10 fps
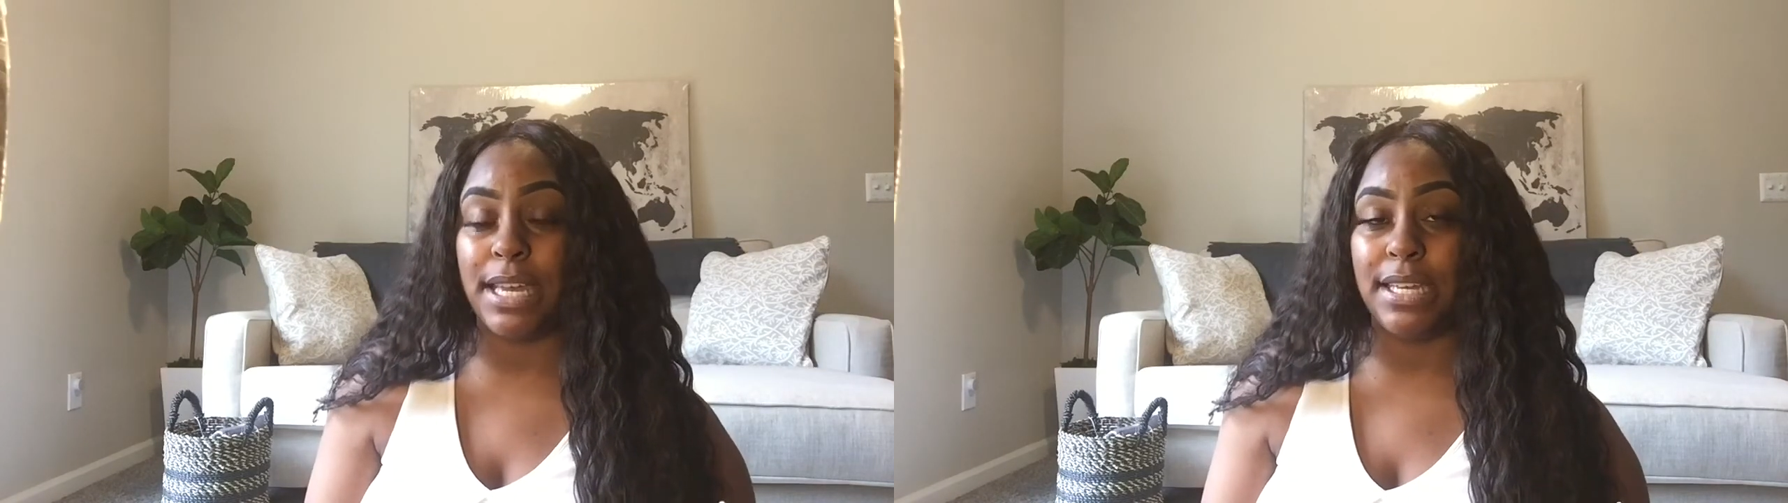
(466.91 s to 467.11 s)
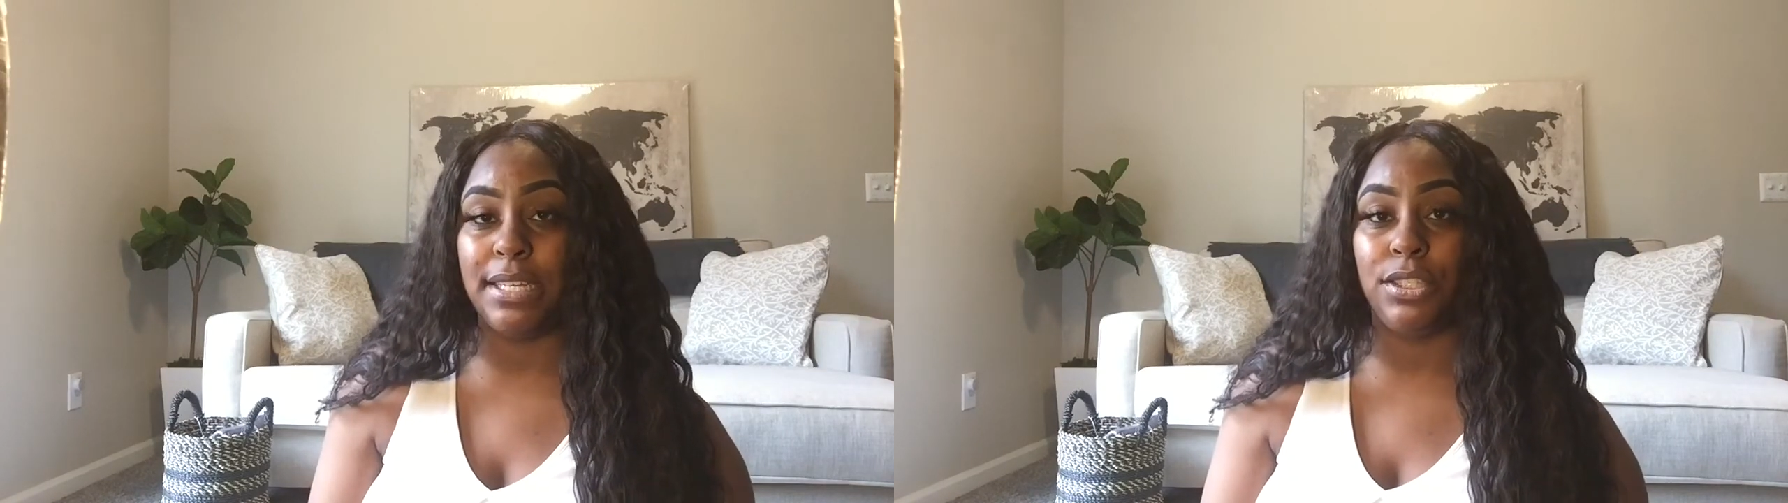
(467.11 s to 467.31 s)

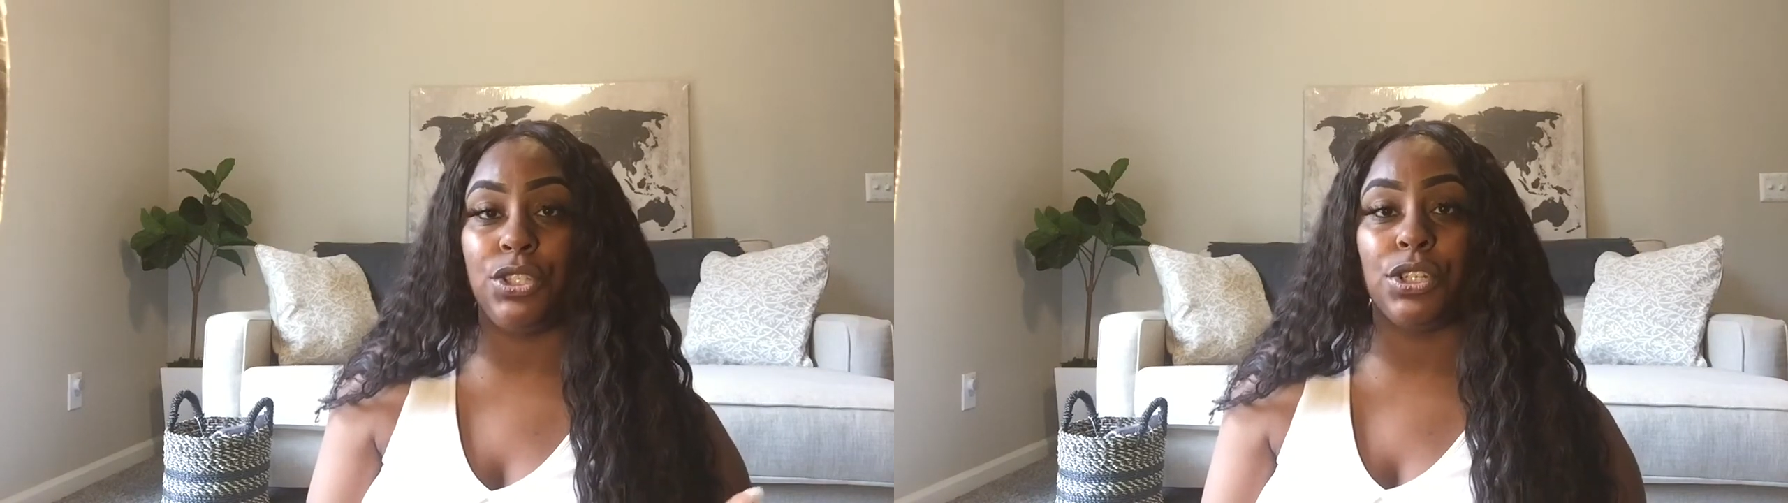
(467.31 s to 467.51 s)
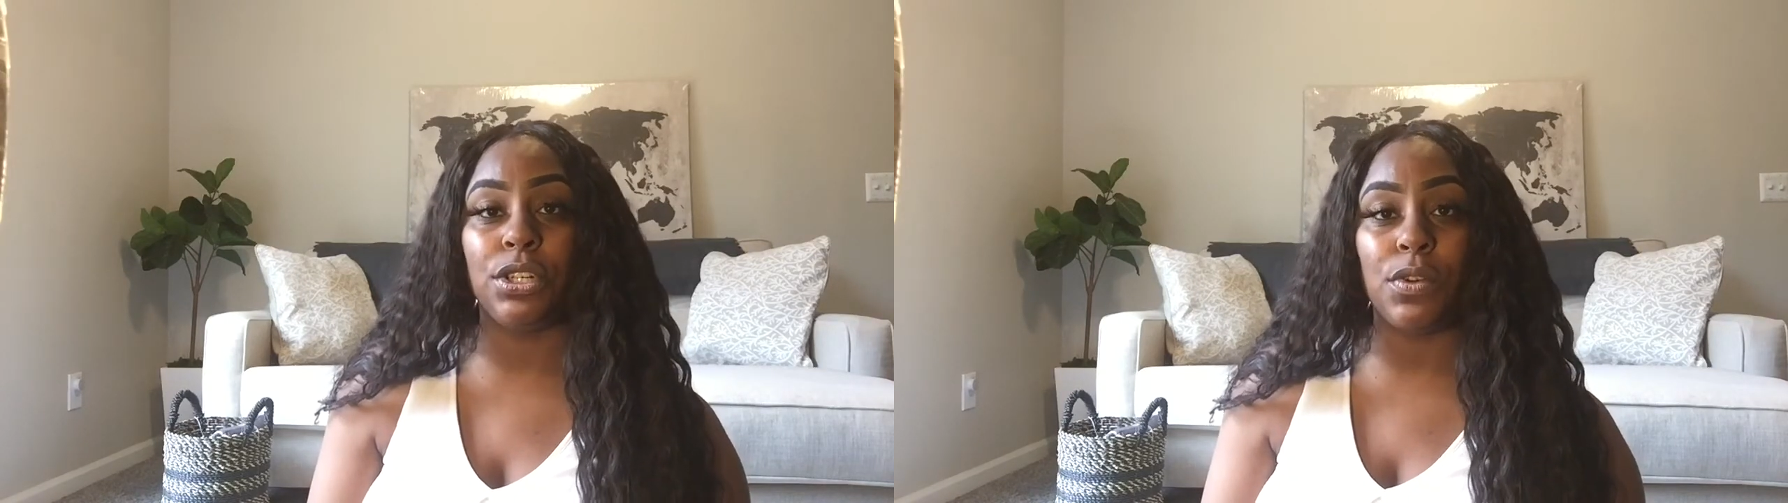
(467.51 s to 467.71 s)
is
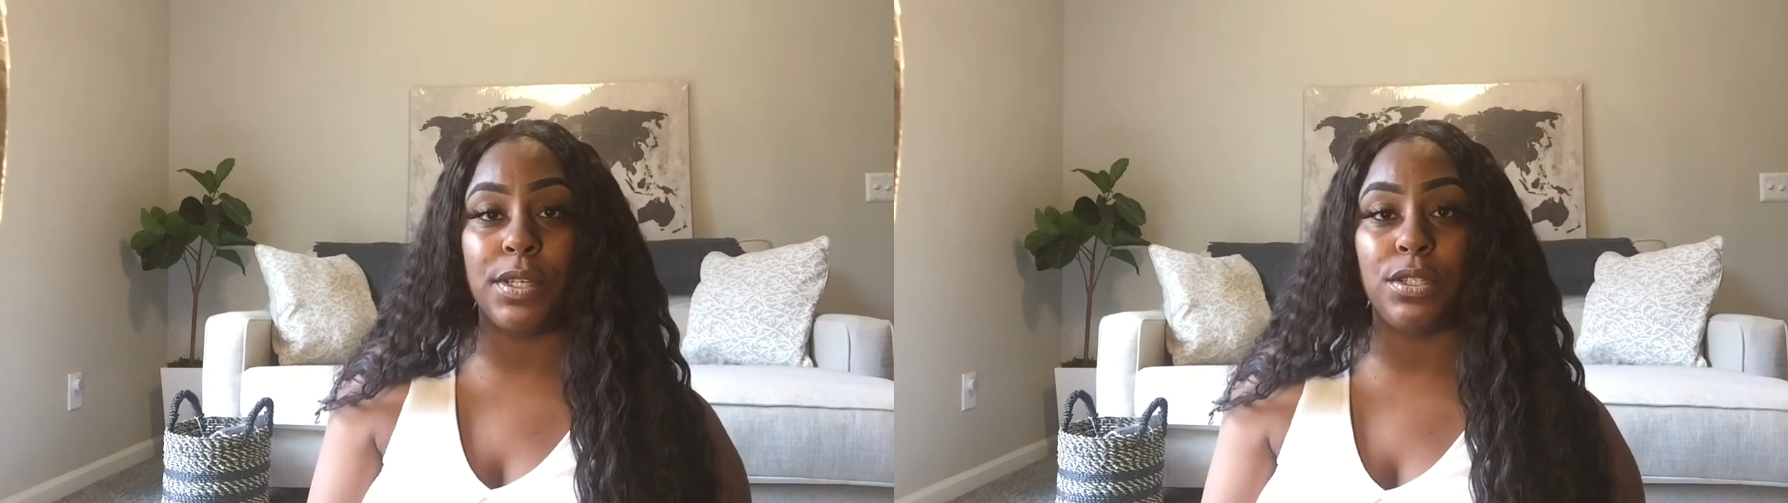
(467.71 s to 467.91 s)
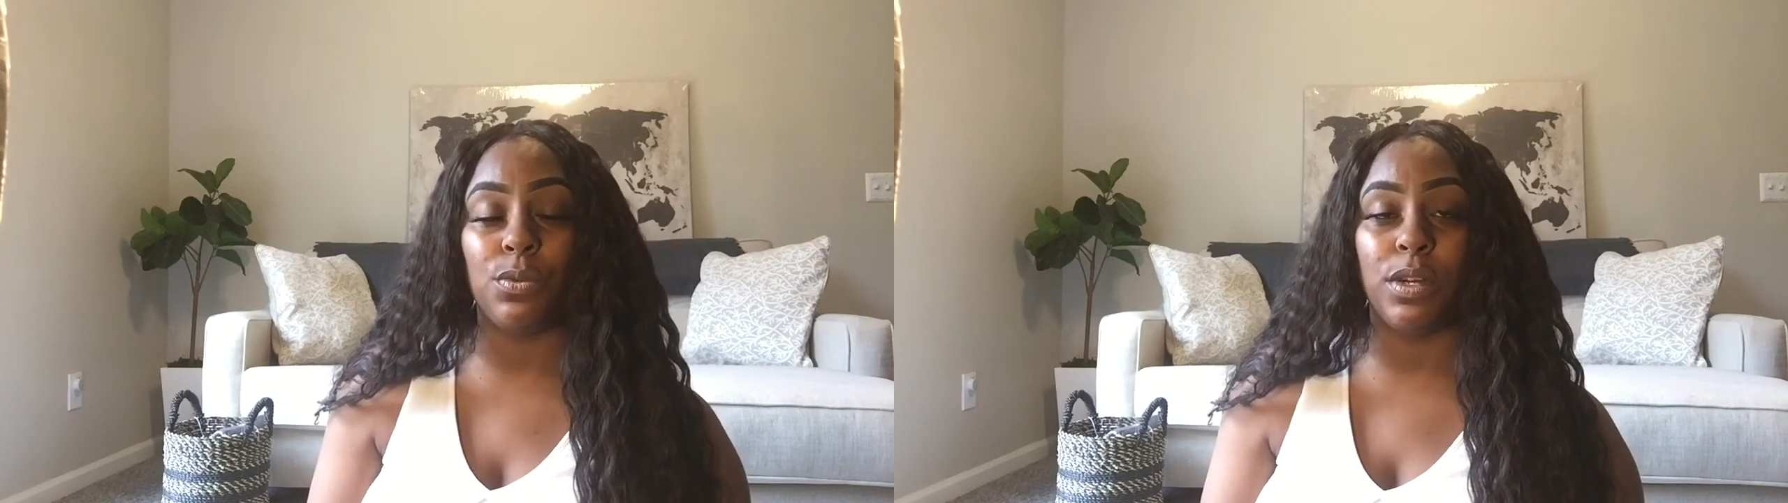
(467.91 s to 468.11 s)
you're
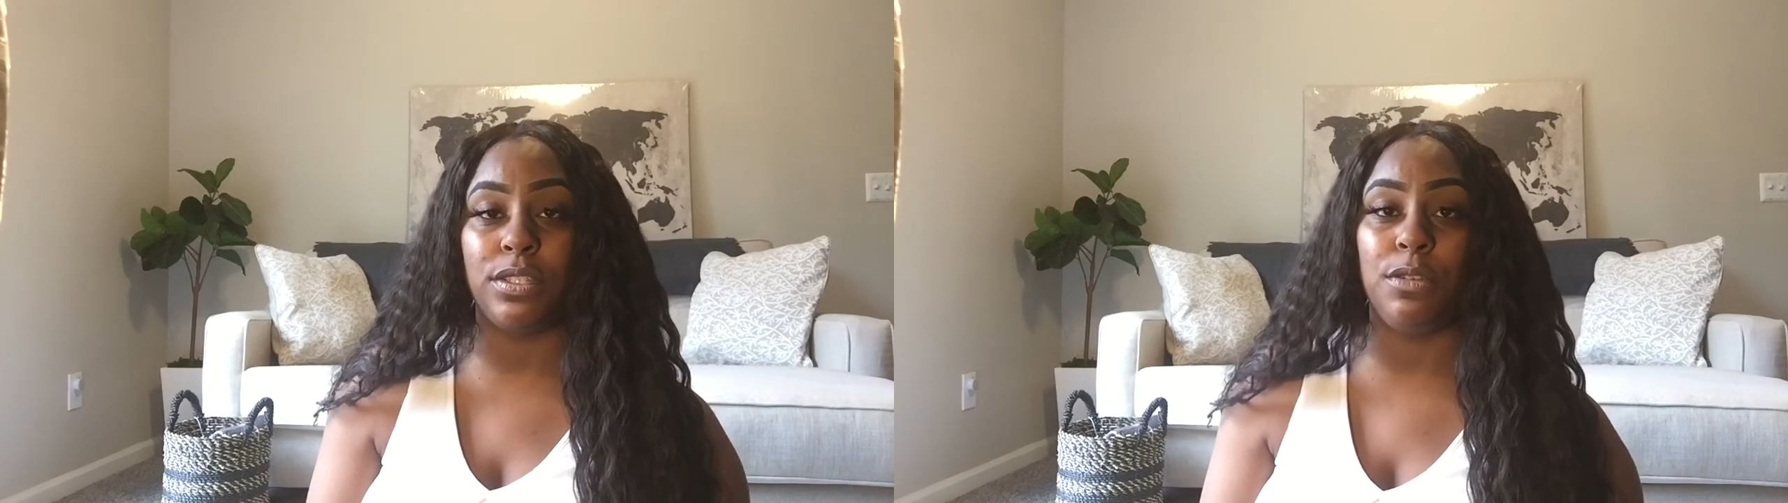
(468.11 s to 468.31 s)
going to want